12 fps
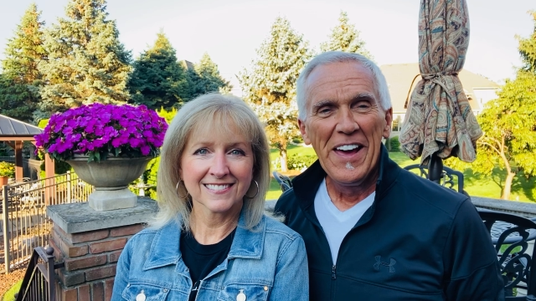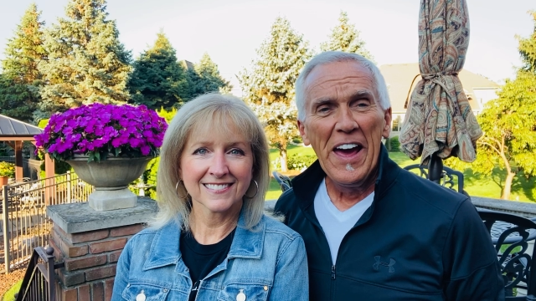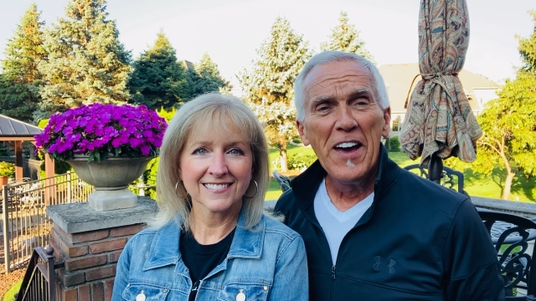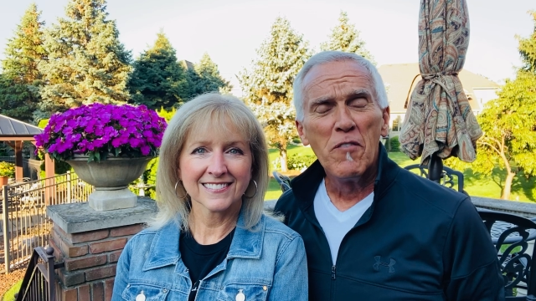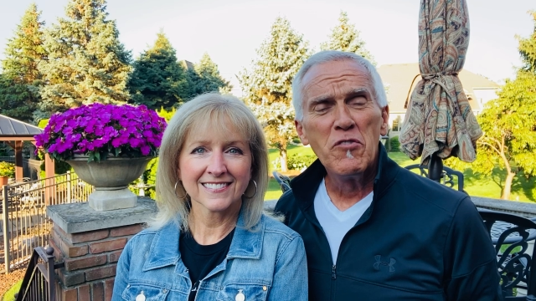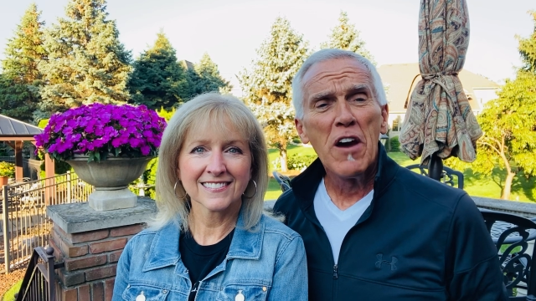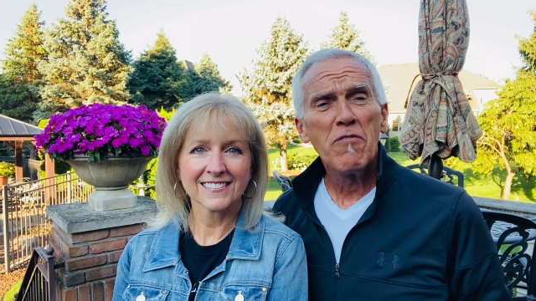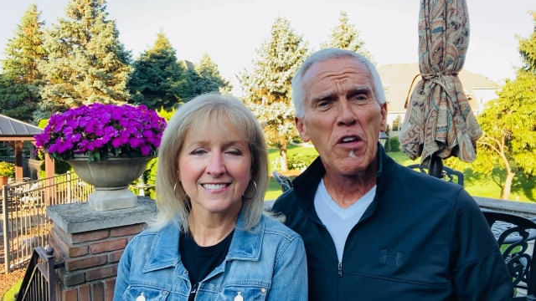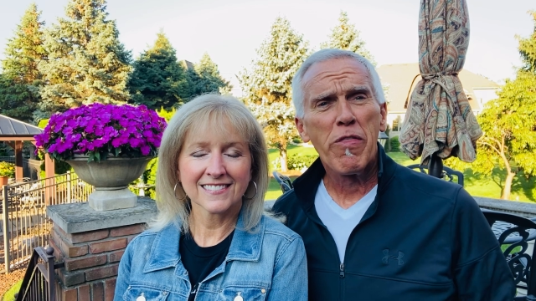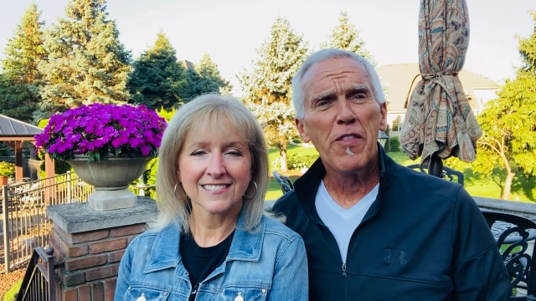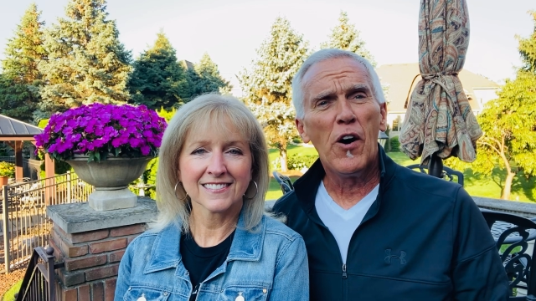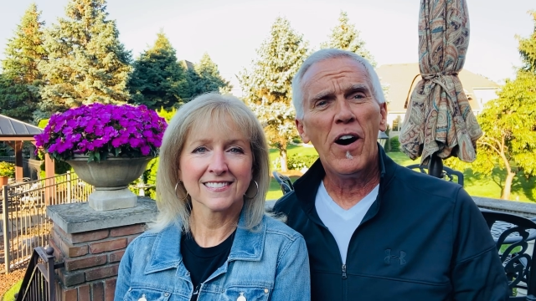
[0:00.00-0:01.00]
Speaker 1: Hey, have you ever
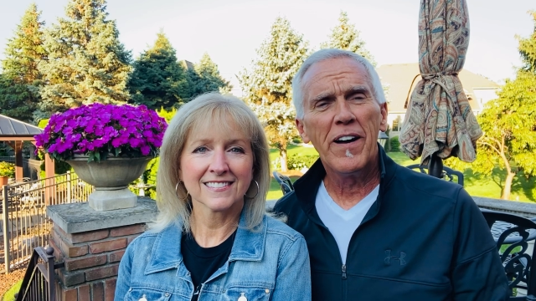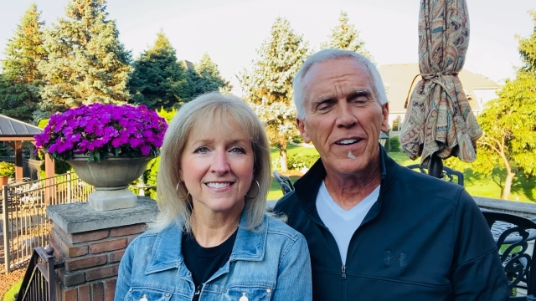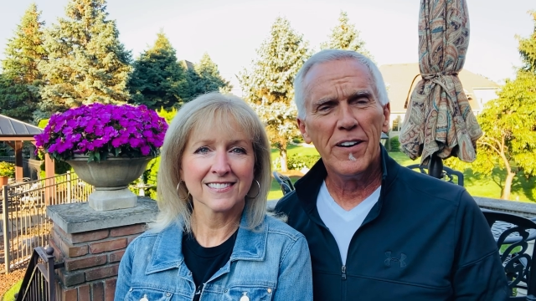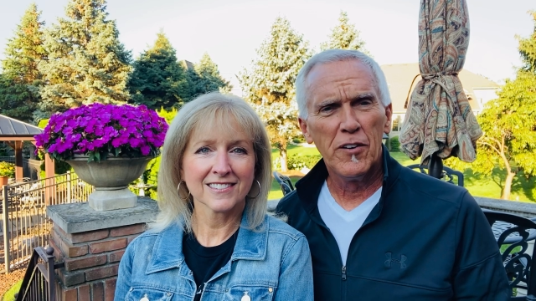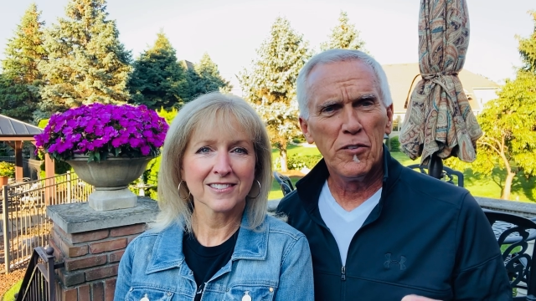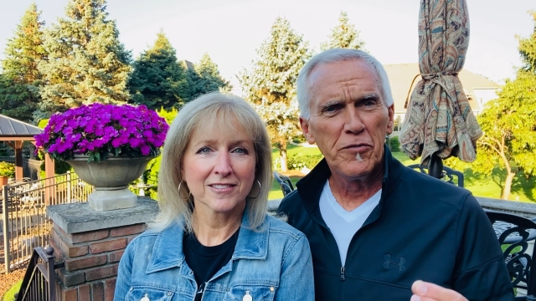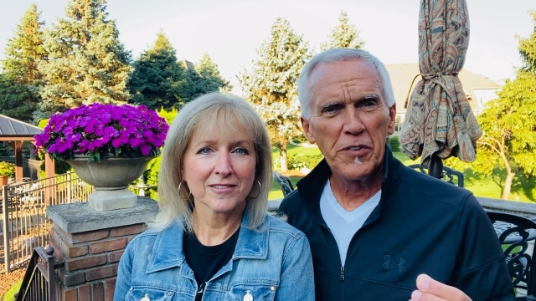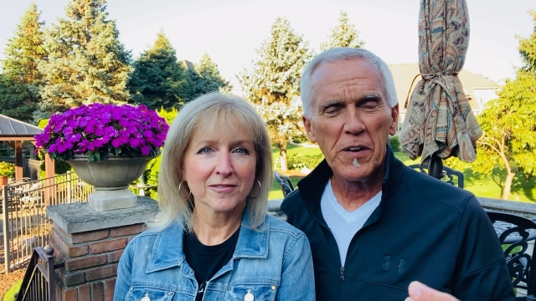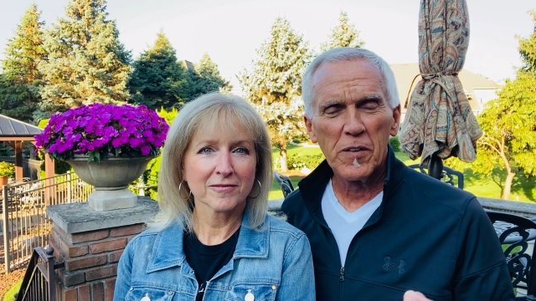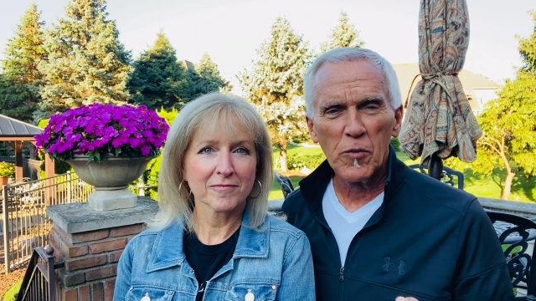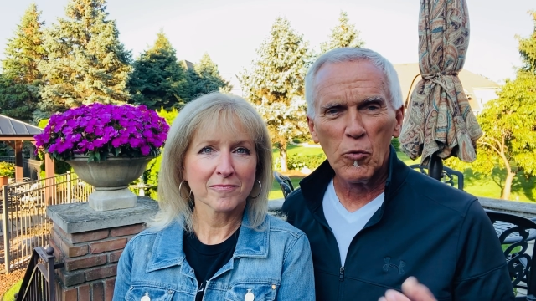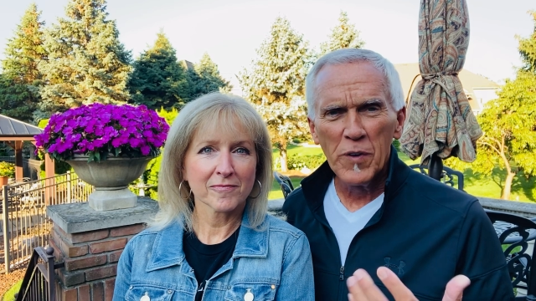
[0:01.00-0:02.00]
thought of
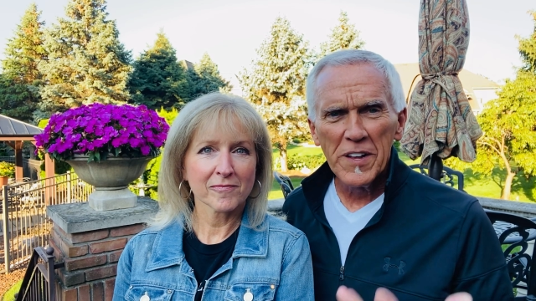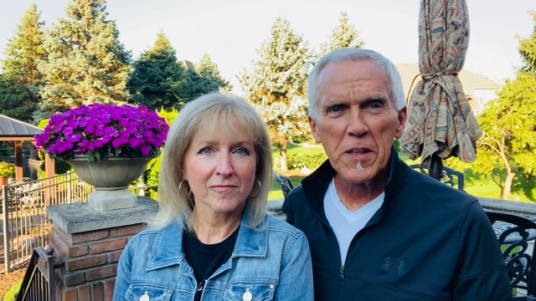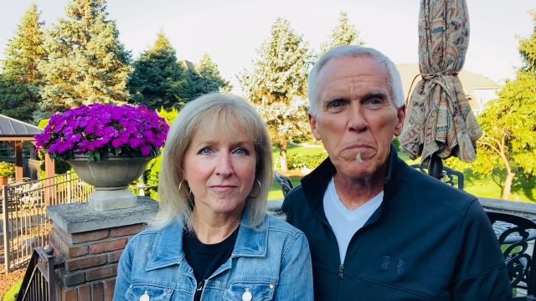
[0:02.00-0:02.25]
really